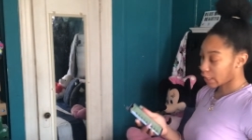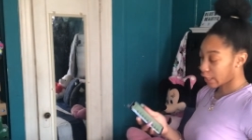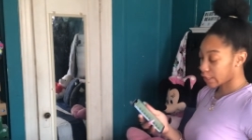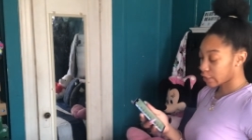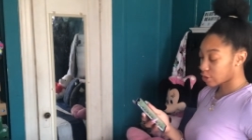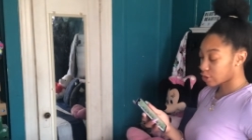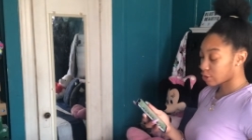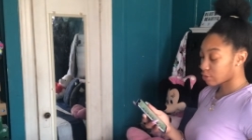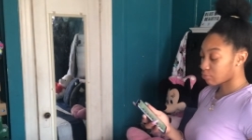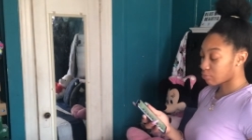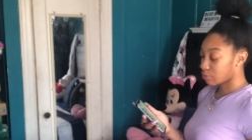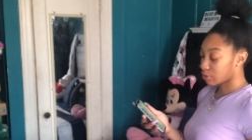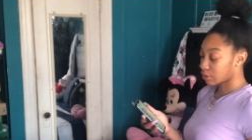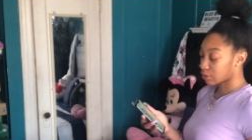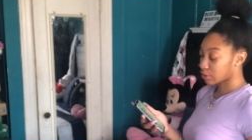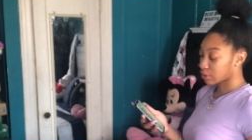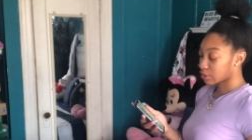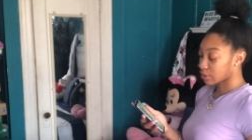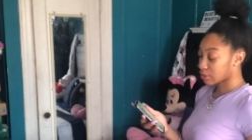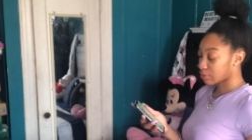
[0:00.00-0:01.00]
i just
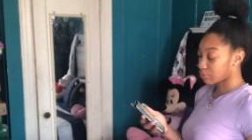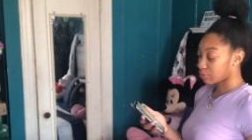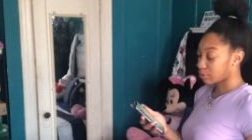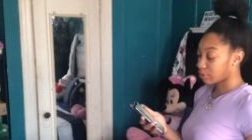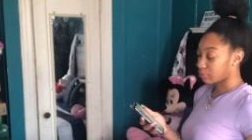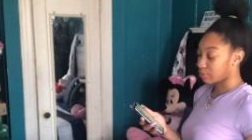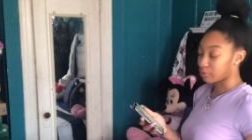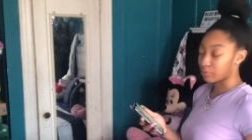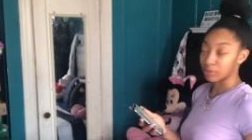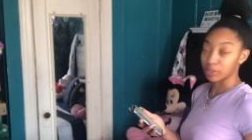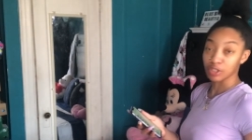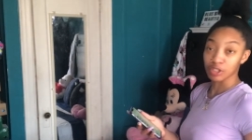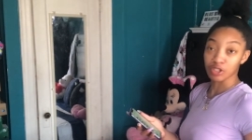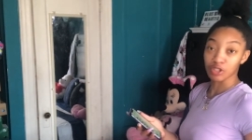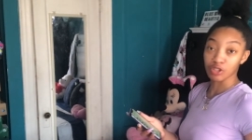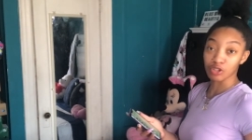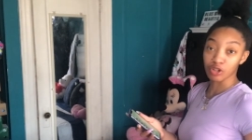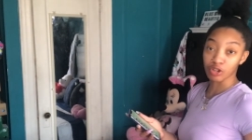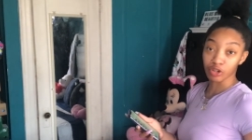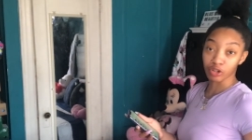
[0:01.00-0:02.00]
booked this appointment with
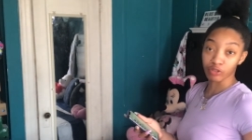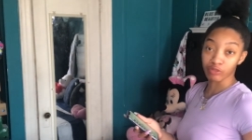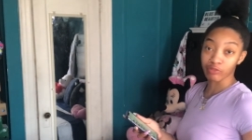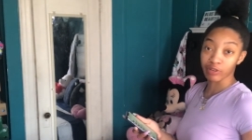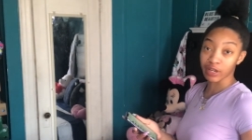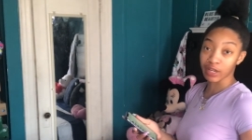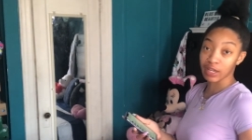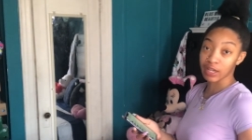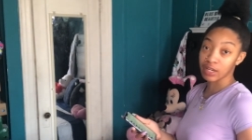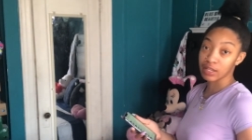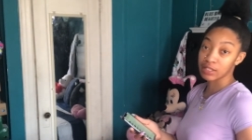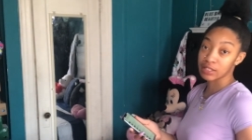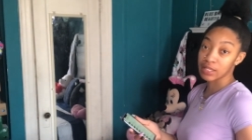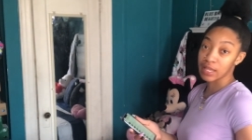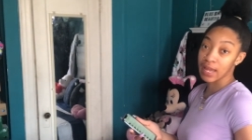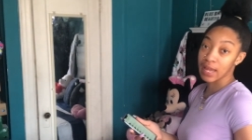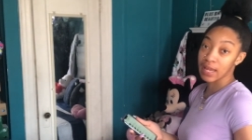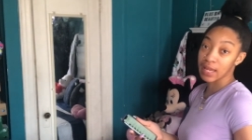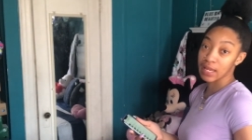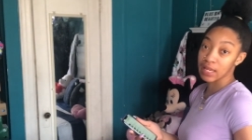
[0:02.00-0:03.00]
this girl right
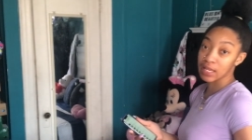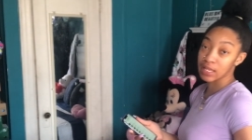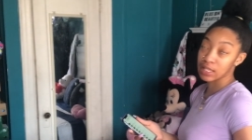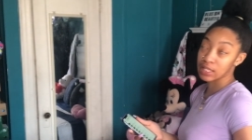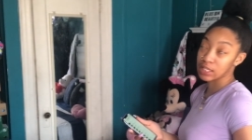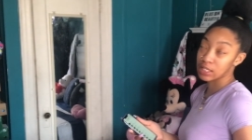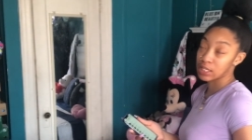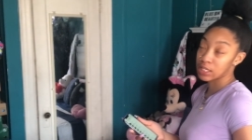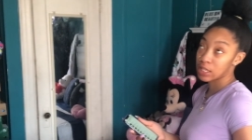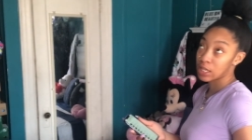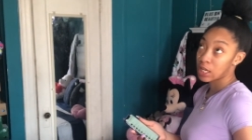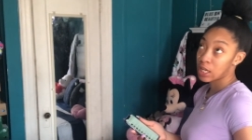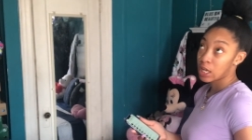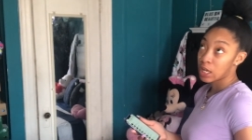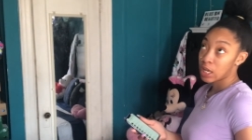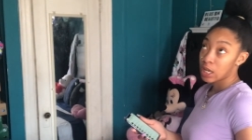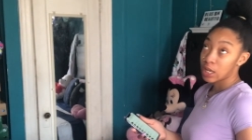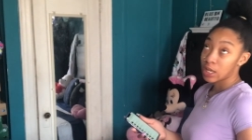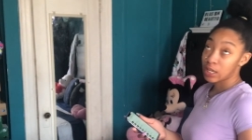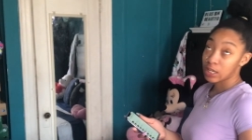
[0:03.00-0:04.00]
and
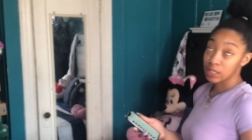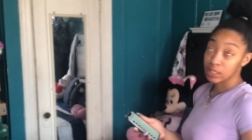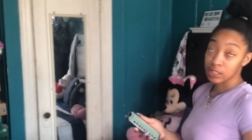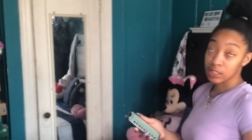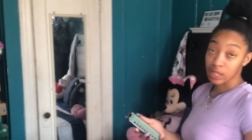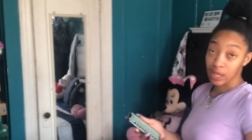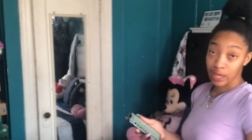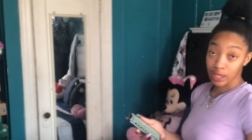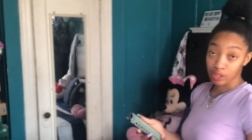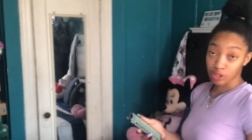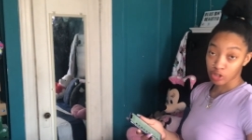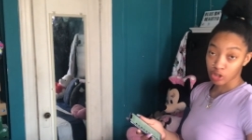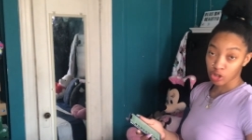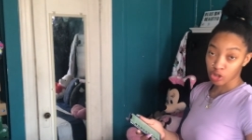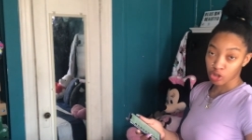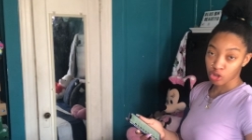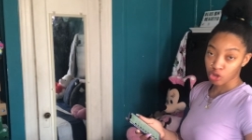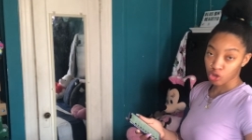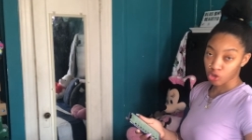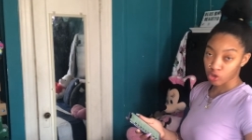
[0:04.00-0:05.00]
it's at
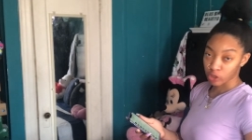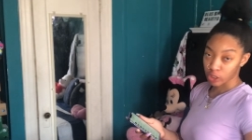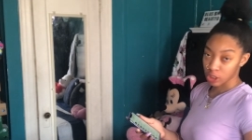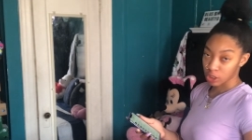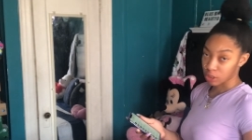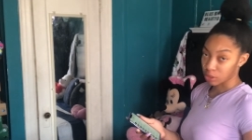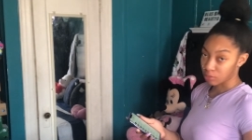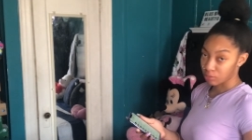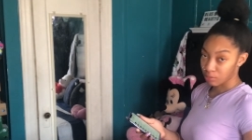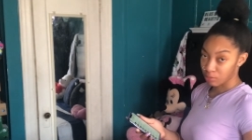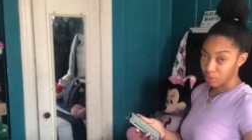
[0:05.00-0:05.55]
her crib